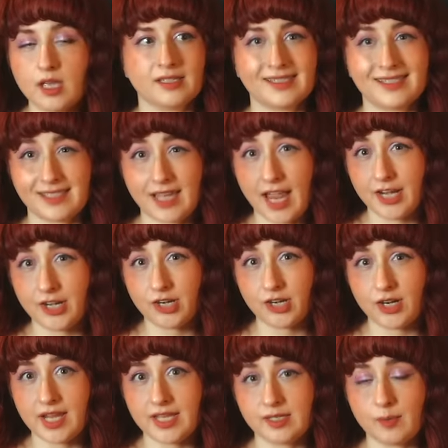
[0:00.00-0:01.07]

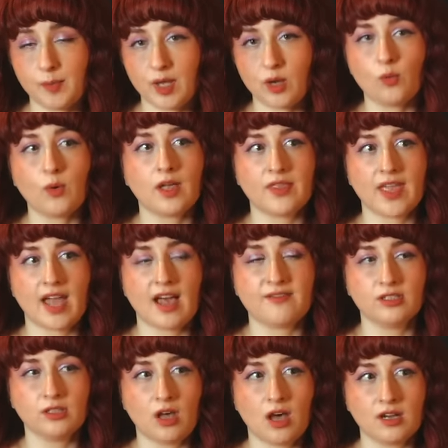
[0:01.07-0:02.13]
Cider is a big one. They have
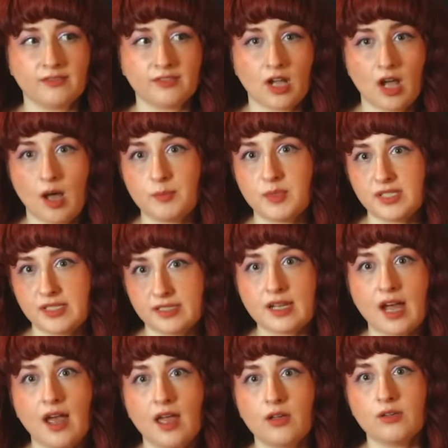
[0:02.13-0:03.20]
a lot of cupped
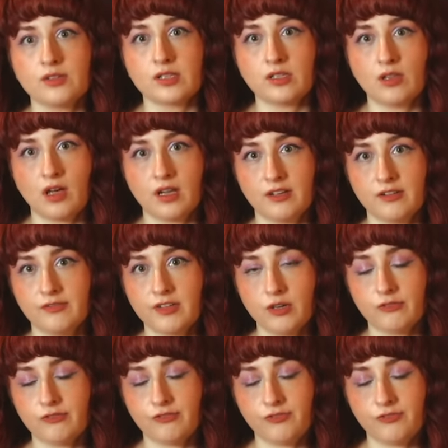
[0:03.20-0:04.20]
styles, a lot of